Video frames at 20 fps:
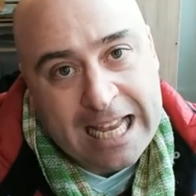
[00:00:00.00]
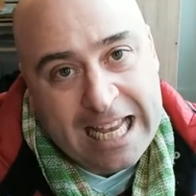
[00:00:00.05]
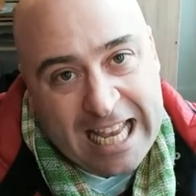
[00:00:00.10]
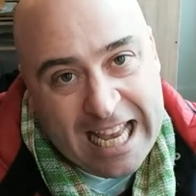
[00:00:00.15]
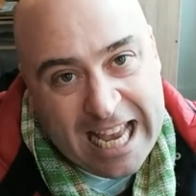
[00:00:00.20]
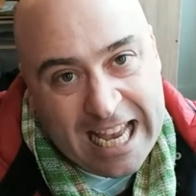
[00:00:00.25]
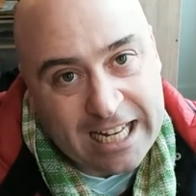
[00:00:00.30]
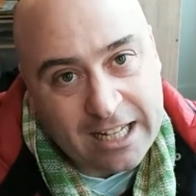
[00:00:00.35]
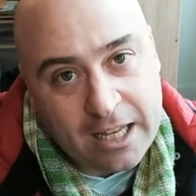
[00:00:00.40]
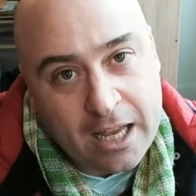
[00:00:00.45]

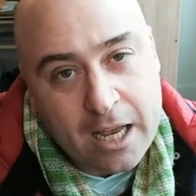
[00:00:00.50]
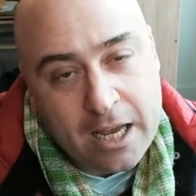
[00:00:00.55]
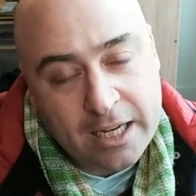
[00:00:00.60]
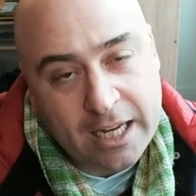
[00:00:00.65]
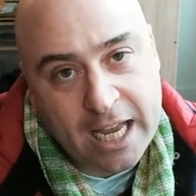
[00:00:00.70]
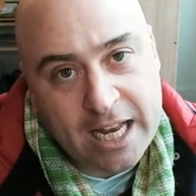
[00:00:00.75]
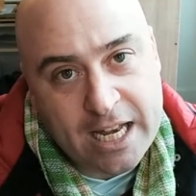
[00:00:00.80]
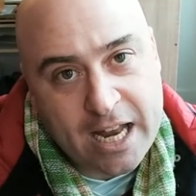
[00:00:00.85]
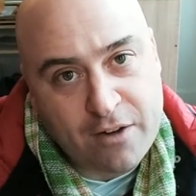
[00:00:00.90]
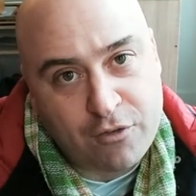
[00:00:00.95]
It
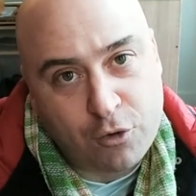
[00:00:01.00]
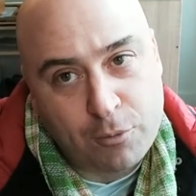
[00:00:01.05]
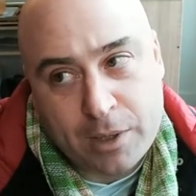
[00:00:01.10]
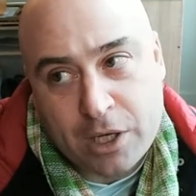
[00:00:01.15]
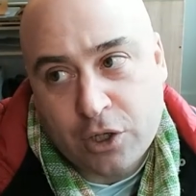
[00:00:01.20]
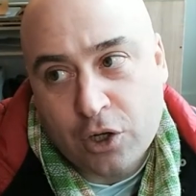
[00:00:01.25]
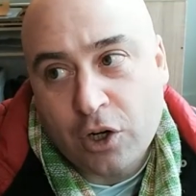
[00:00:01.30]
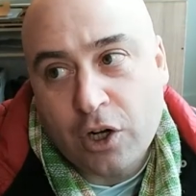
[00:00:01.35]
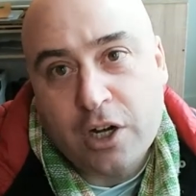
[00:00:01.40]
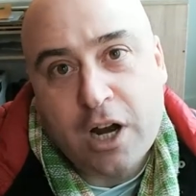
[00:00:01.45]
can never be
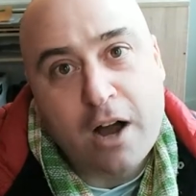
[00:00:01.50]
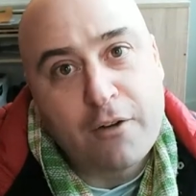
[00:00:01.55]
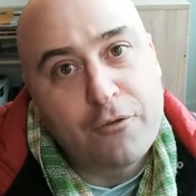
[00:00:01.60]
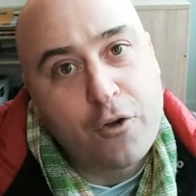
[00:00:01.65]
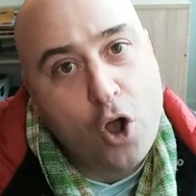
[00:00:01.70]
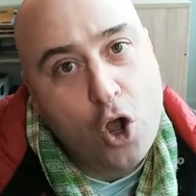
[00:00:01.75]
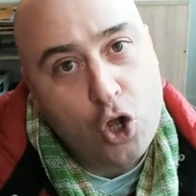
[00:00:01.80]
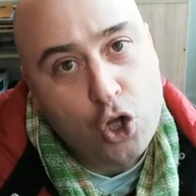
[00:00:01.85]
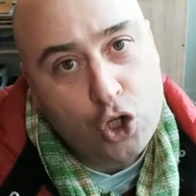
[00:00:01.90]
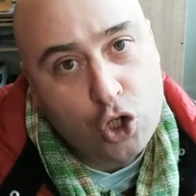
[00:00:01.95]
good enough.
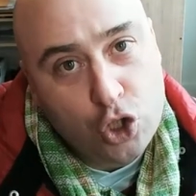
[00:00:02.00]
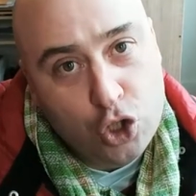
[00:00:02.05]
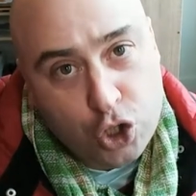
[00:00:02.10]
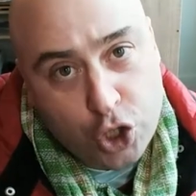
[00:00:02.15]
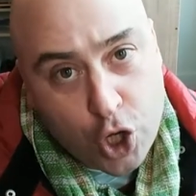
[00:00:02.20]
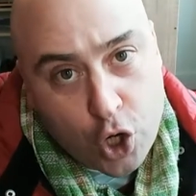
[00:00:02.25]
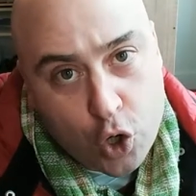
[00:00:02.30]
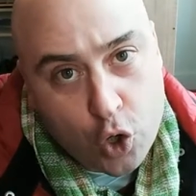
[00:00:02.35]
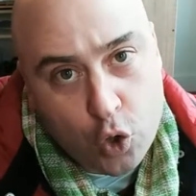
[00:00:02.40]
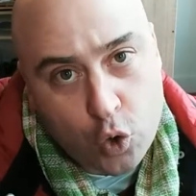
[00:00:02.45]

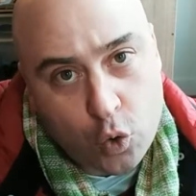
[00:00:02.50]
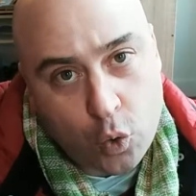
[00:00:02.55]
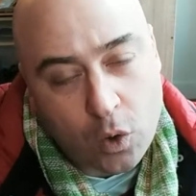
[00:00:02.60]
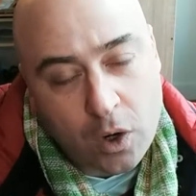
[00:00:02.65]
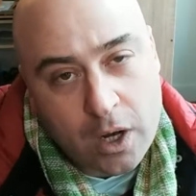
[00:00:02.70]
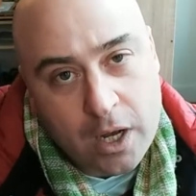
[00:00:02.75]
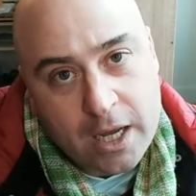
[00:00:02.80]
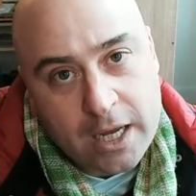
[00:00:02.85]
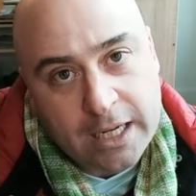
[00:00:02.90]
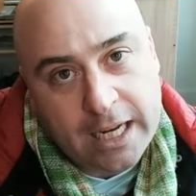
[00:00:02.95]

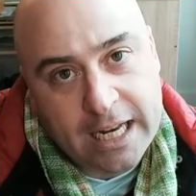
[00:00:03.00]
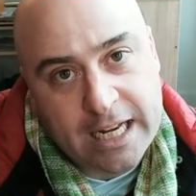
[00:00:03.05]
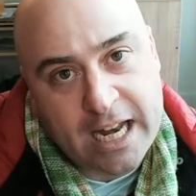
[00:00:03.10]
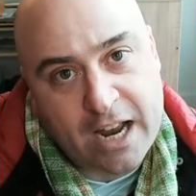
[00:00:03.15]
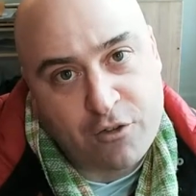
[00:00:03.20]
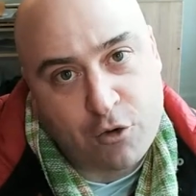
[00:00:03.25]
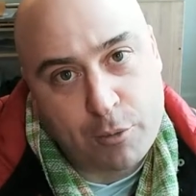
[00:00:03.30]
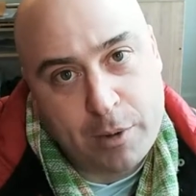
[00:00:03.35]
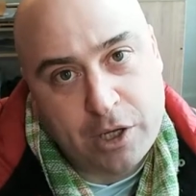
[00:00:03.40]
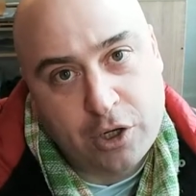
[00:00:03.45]
You can
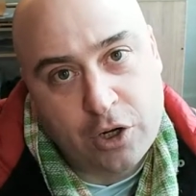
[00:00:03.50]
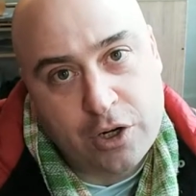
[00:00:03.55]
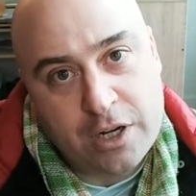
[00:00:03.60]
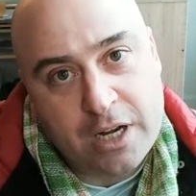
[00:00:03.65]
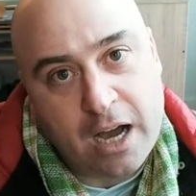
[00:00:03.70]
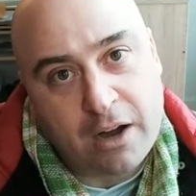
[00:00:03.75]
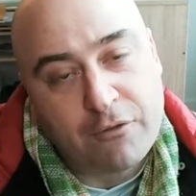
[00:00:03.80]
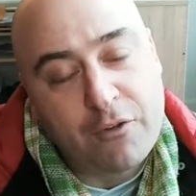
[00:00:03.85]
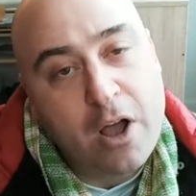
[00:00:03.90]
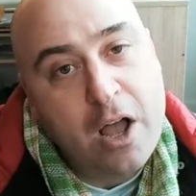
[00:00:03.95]
never be good
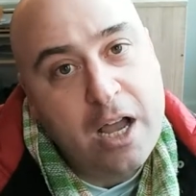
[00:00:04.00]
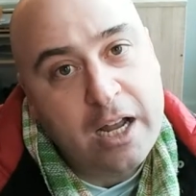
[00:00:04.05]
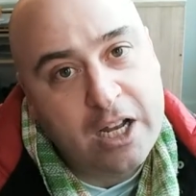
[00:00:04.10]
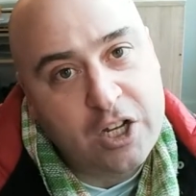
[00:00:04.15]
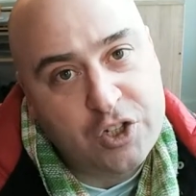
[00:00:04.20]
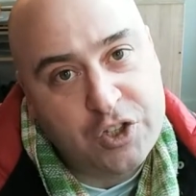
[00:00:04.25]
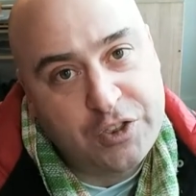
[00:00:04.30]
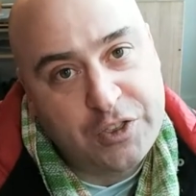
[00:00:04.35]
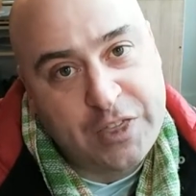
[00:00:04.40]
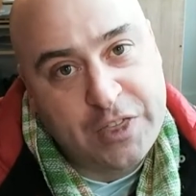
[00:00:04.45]
enough
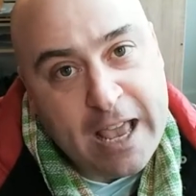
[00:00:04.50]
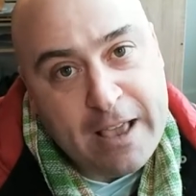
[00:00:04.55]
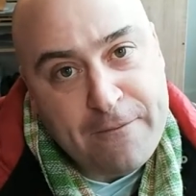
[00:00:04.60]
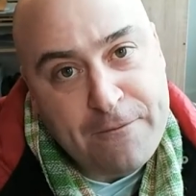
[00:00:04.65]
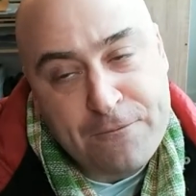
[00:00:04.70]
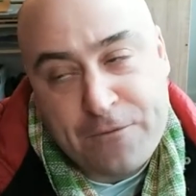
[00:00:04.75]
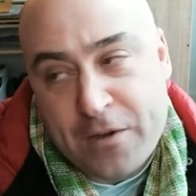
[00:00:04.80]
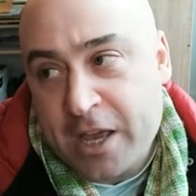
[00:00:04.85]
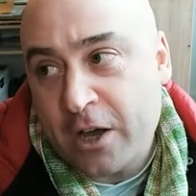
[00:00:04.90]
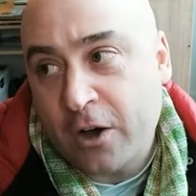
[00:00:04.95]
because they
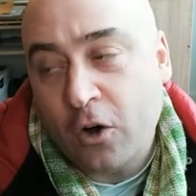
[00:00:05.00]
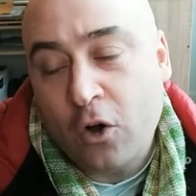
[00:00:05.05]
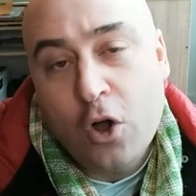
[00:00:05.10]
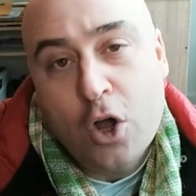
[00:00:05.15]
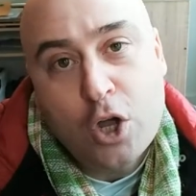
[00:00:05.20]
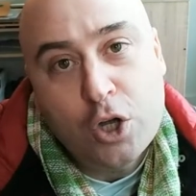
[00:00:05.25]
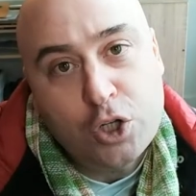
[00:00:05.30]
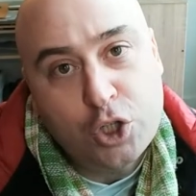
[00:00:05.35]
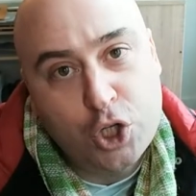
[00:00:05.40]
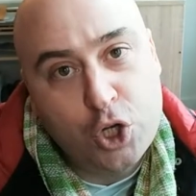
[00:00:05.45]

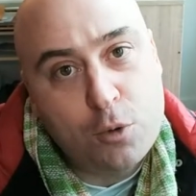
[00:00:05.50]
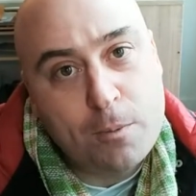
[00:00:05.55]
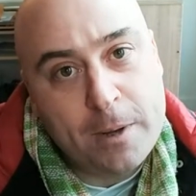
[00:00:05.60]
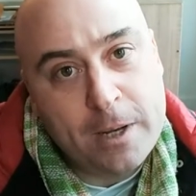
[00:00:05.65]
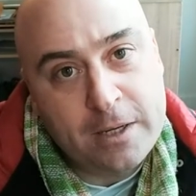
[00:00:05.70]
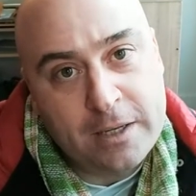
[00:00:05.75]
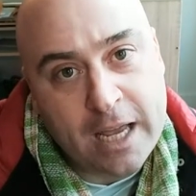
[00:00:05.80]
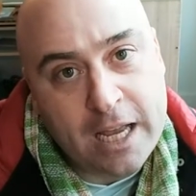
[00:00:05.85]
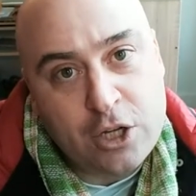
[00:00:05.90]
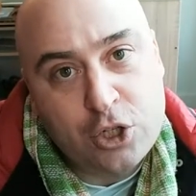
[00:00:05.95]
feel
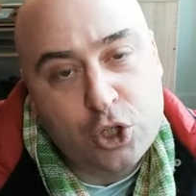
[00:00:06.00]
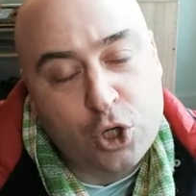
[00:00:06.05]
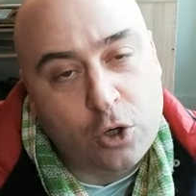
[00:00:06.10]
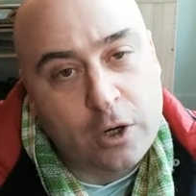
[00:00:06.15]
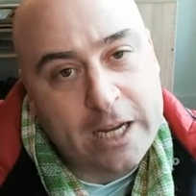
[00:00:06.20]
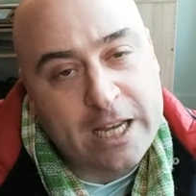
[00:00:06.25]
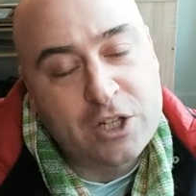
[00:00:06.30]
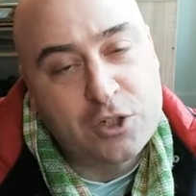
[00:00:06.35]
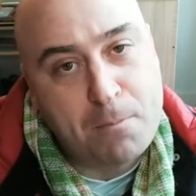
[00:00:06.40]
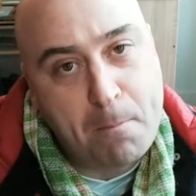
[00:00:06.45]
human nature
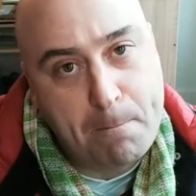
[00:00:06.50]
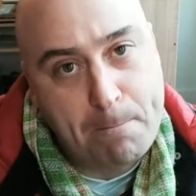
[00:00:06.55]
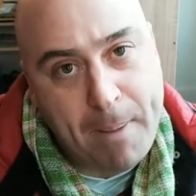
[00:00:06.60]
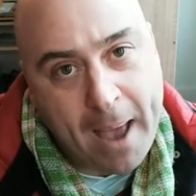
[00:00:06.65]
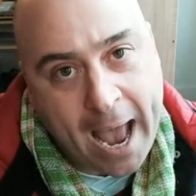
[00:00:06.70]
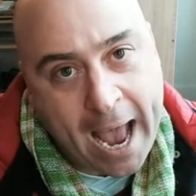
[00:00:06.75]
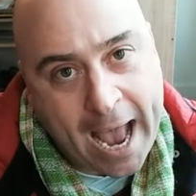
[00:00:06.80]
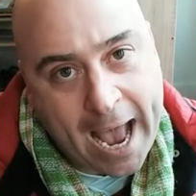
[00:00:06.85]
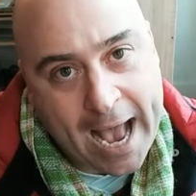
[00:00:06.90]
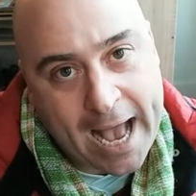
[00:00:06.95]
is
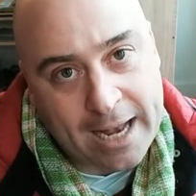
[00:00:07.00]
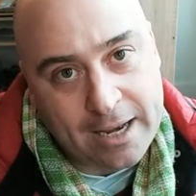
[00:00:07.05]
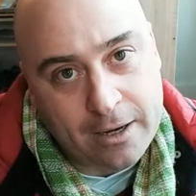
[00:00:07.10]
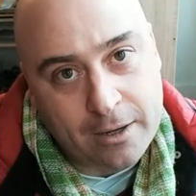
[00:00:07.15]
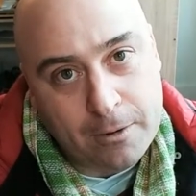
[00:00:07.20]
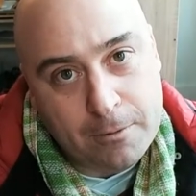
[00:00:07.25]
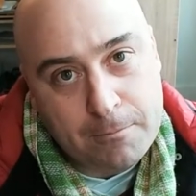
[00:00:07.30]
bad.